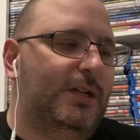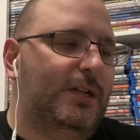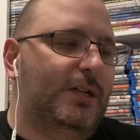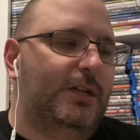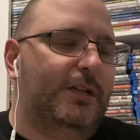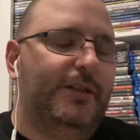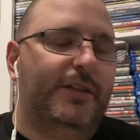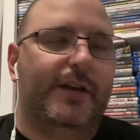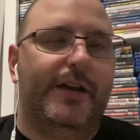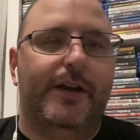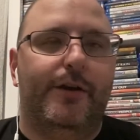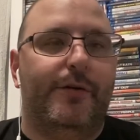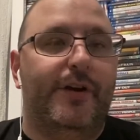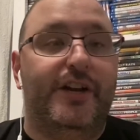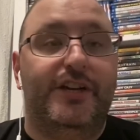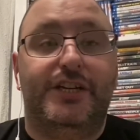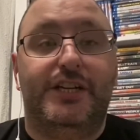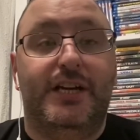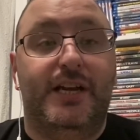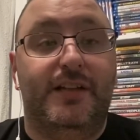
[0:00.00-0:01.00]

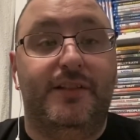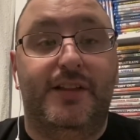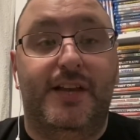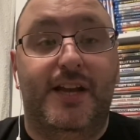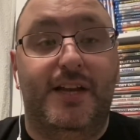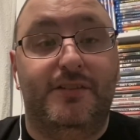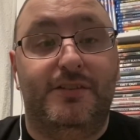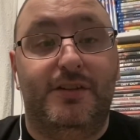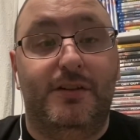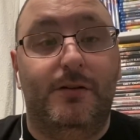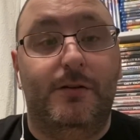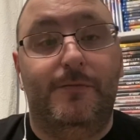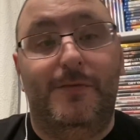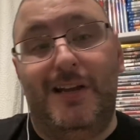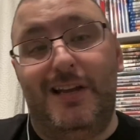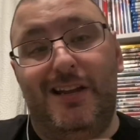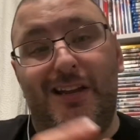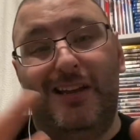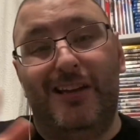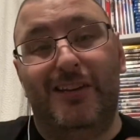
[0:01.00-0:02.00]
narration on that. So if I
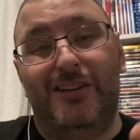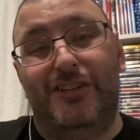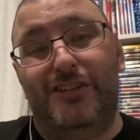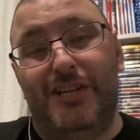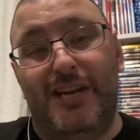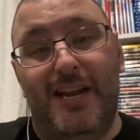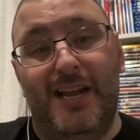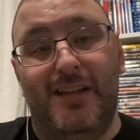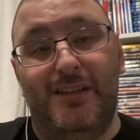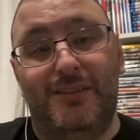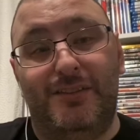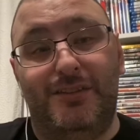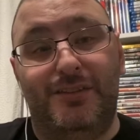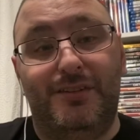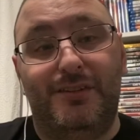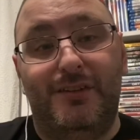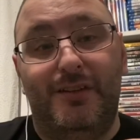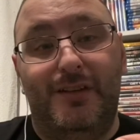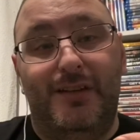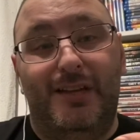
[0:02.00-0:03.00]
can get a
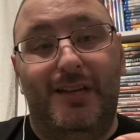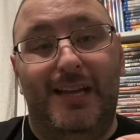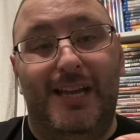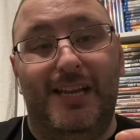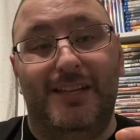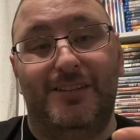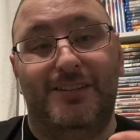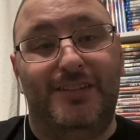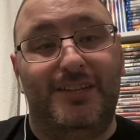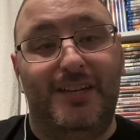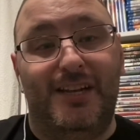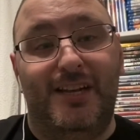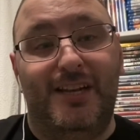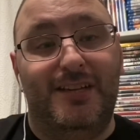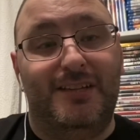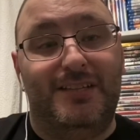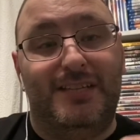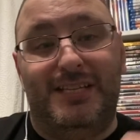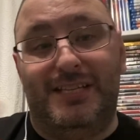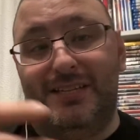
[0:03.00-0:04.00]
chance and see
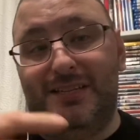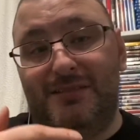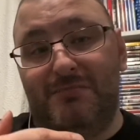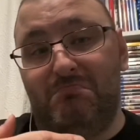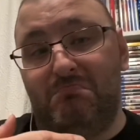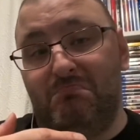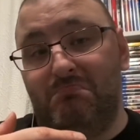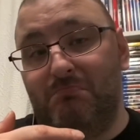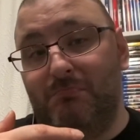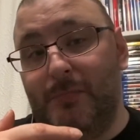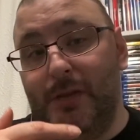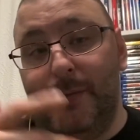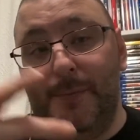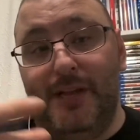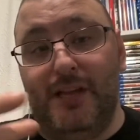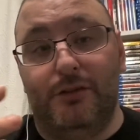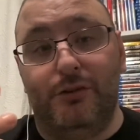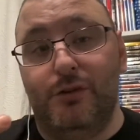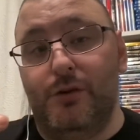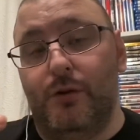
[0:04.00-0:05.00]
it, maybe
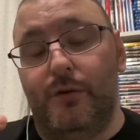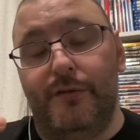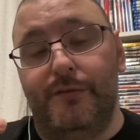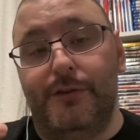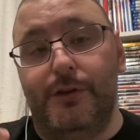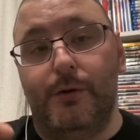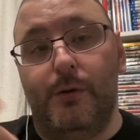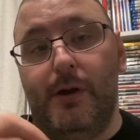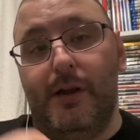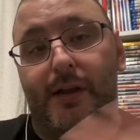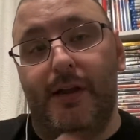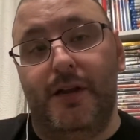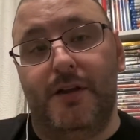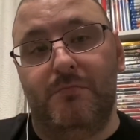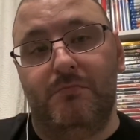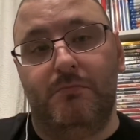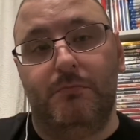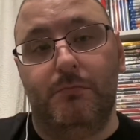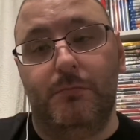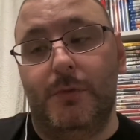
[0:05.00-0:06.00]
I'll do a review on it
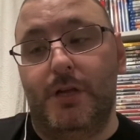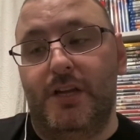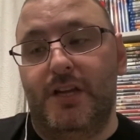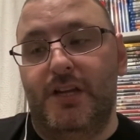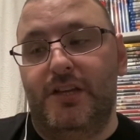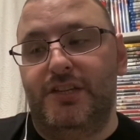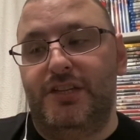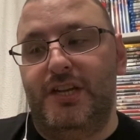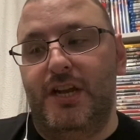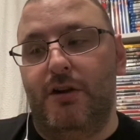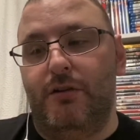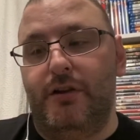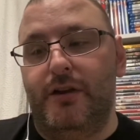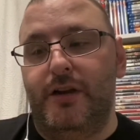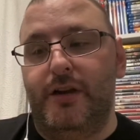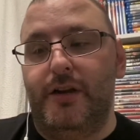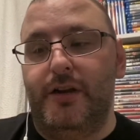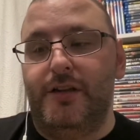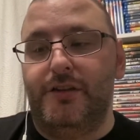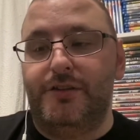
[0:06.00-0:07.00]
and see how good
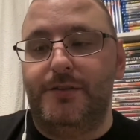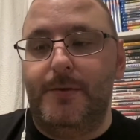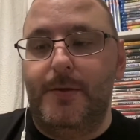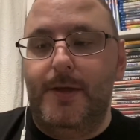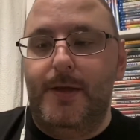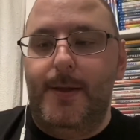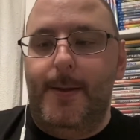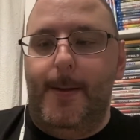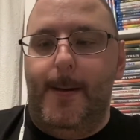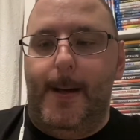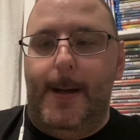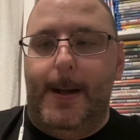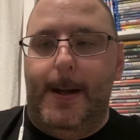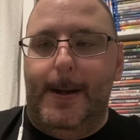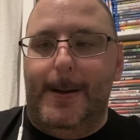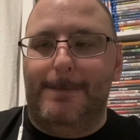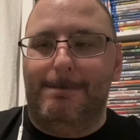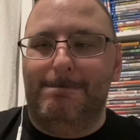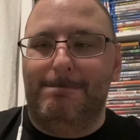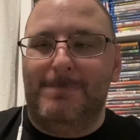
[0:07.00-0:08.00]
it is.
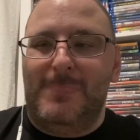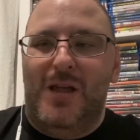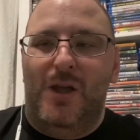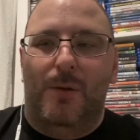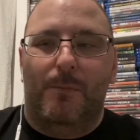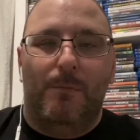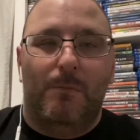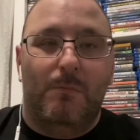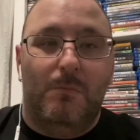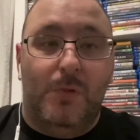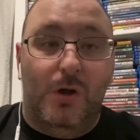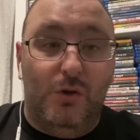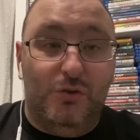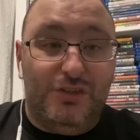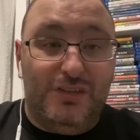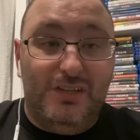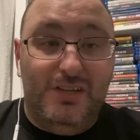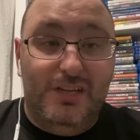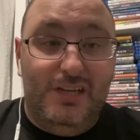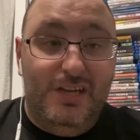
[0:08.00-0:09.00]

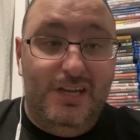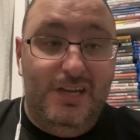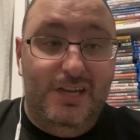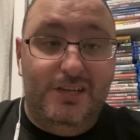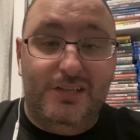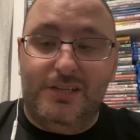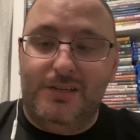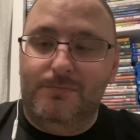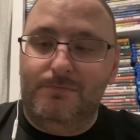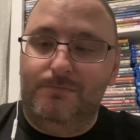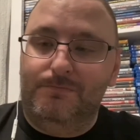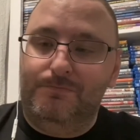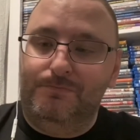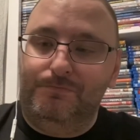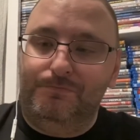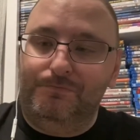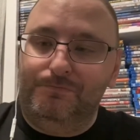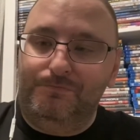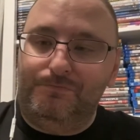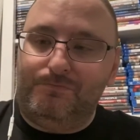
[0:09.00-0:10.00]
Most of these
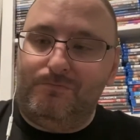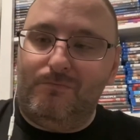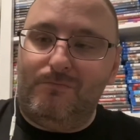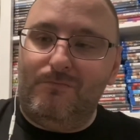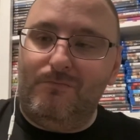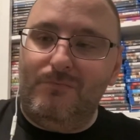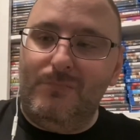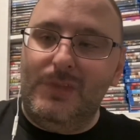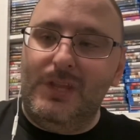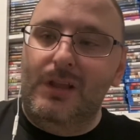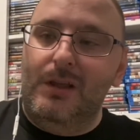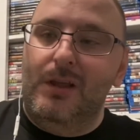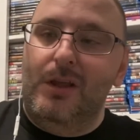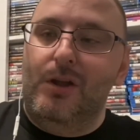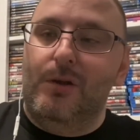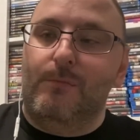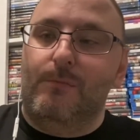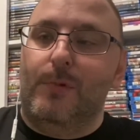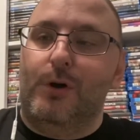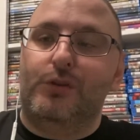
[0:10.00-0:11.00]

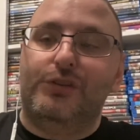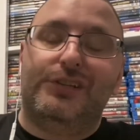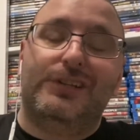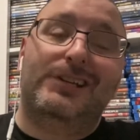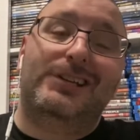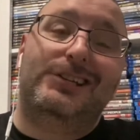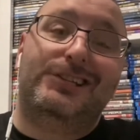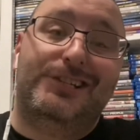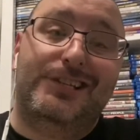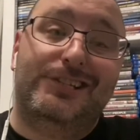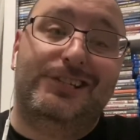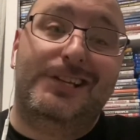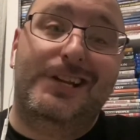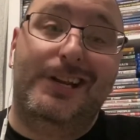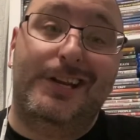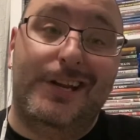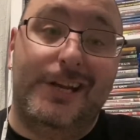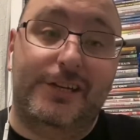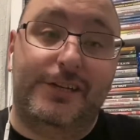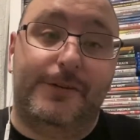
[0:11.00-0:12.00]

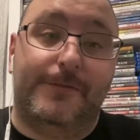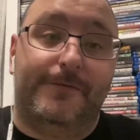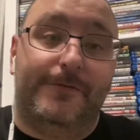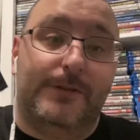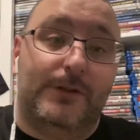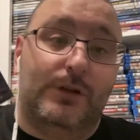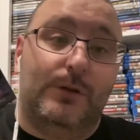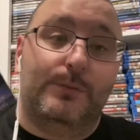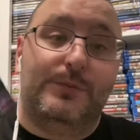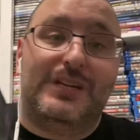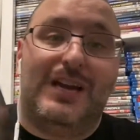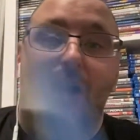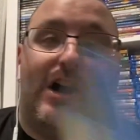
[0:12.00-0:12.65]
DisneyNature films are